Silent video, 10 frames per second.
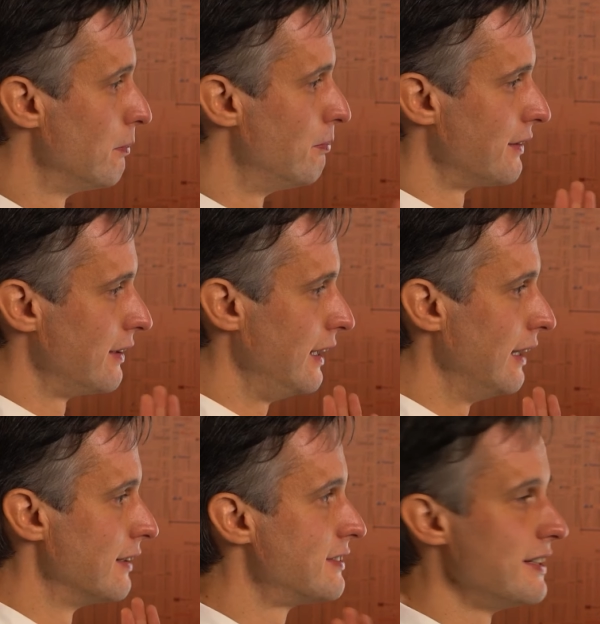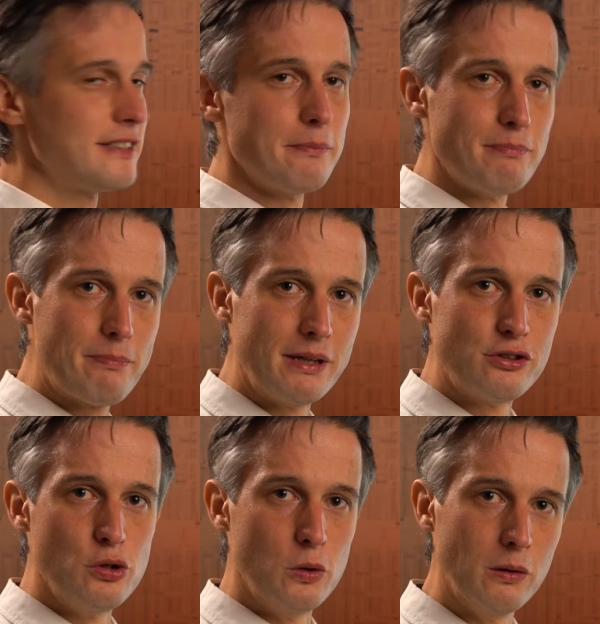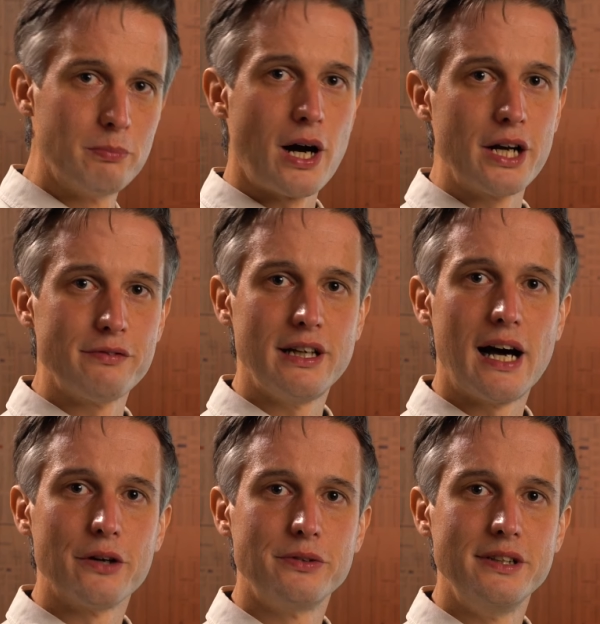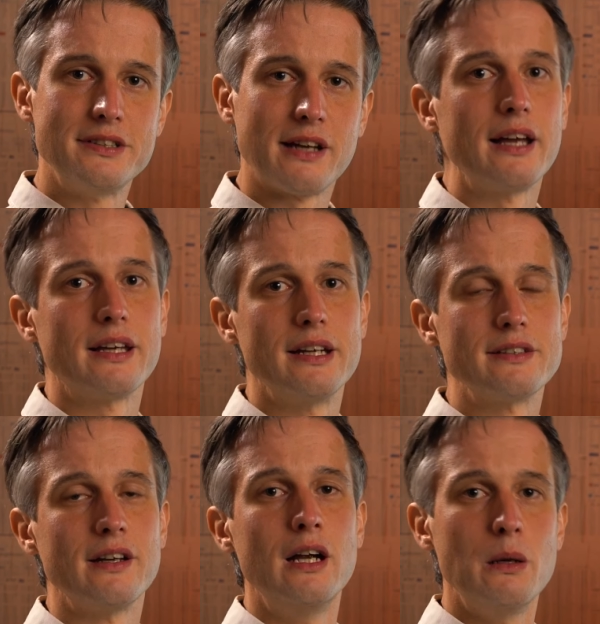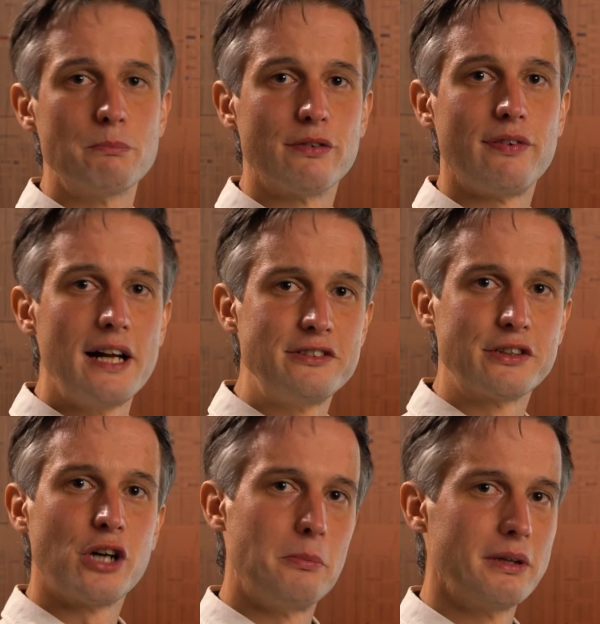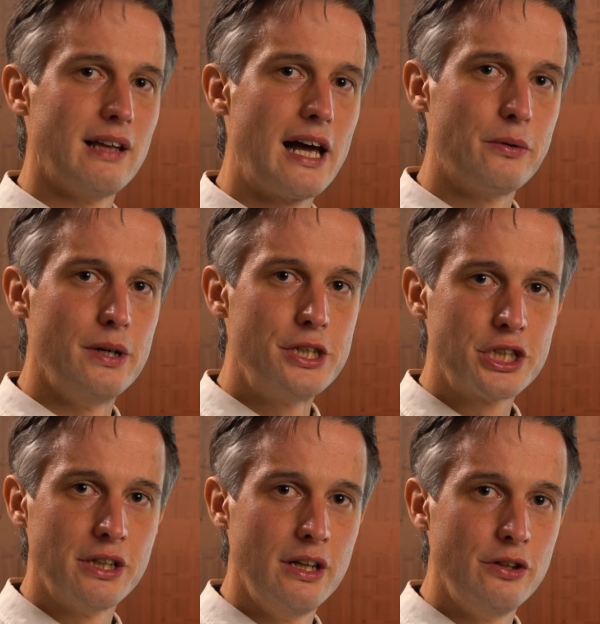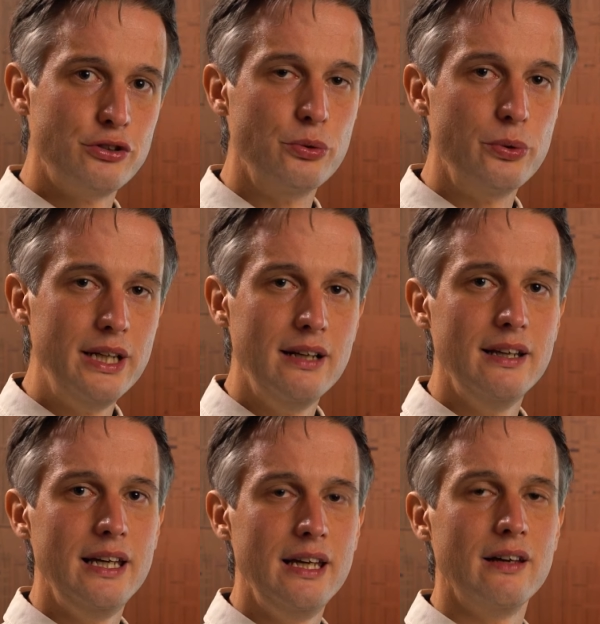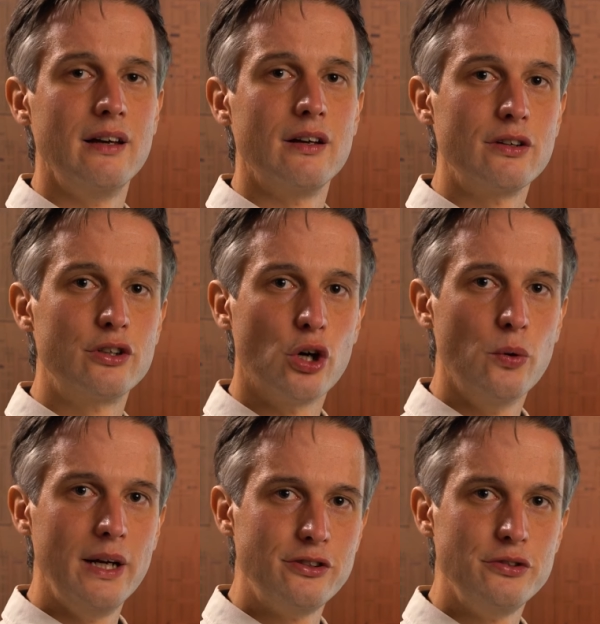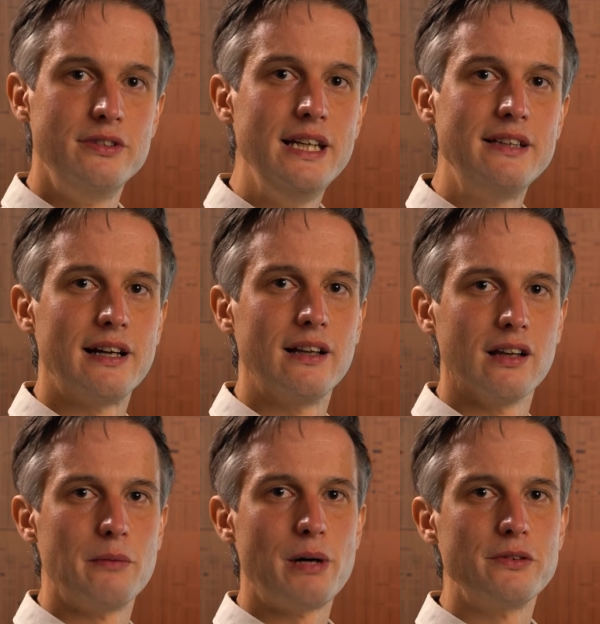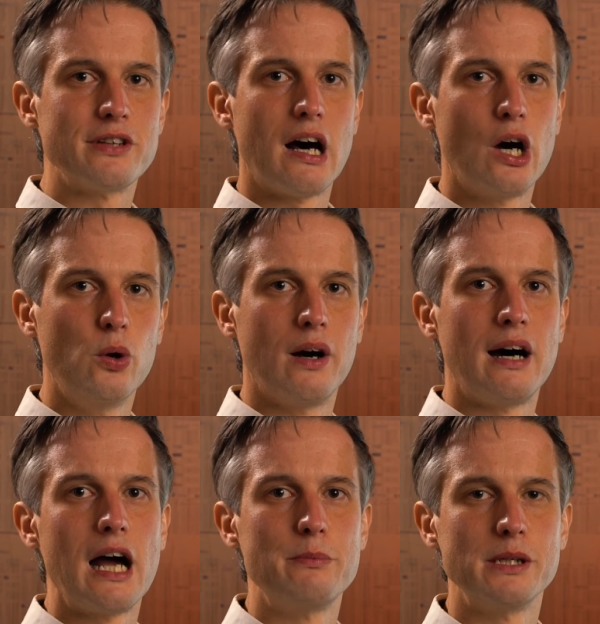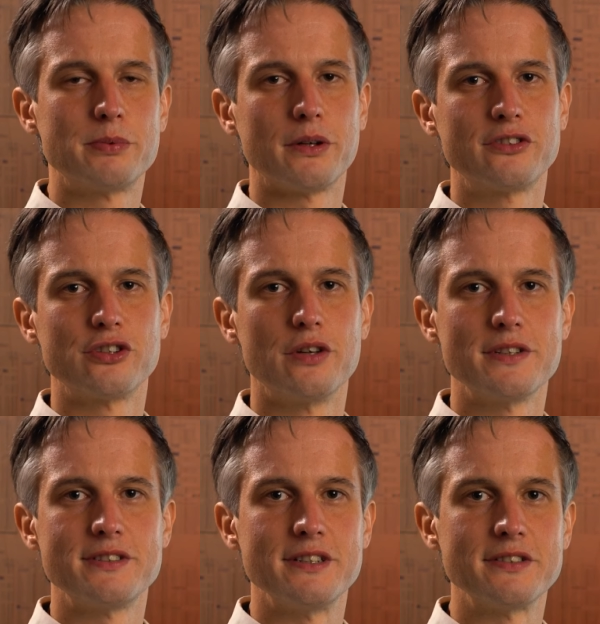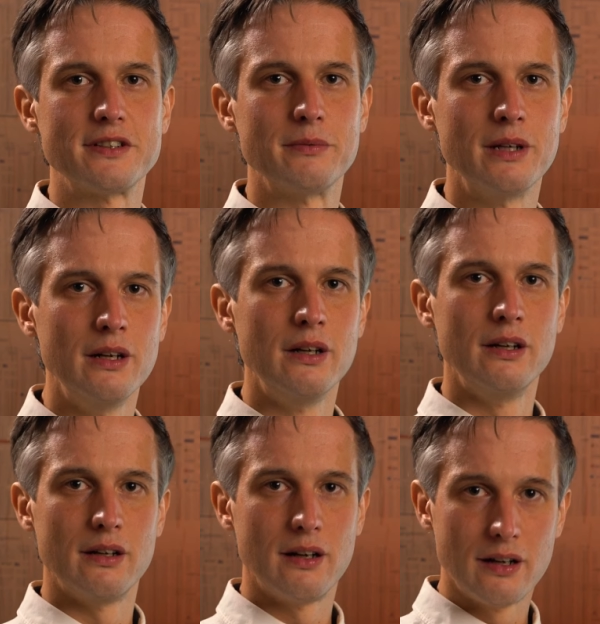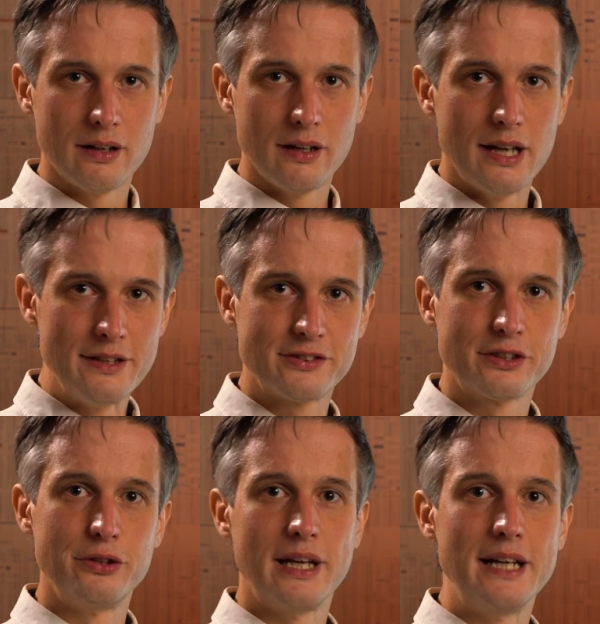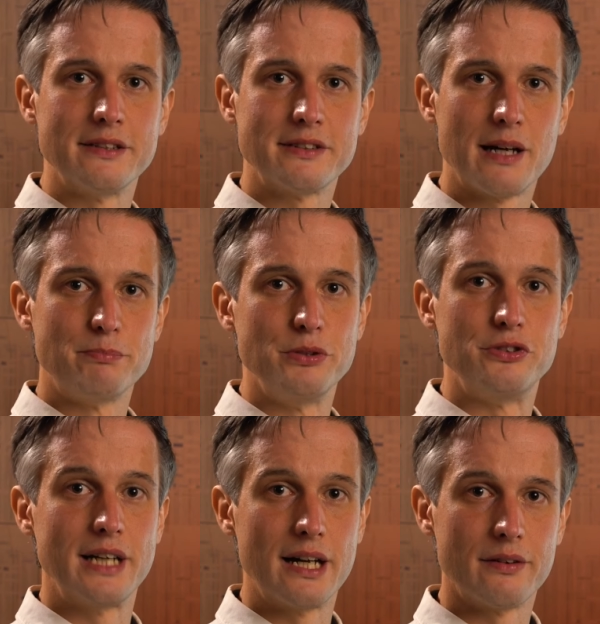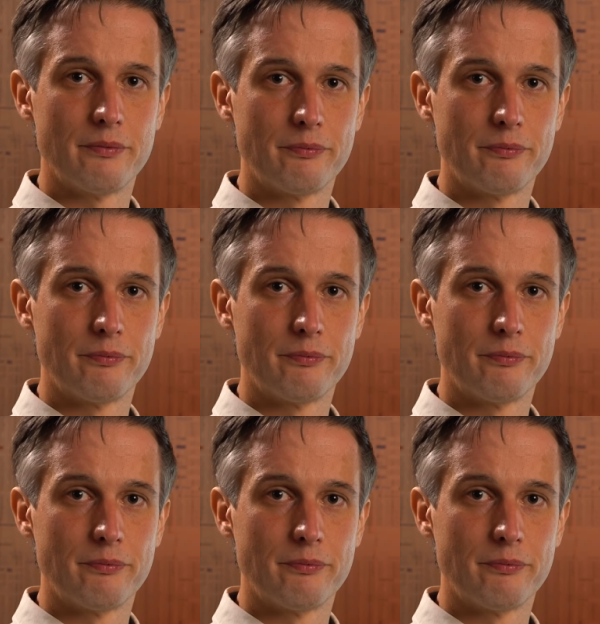but the system mapping tool, part of the IoT Design Kit, provides a common language to really go into detail about how a hybrid product service system is created and put together.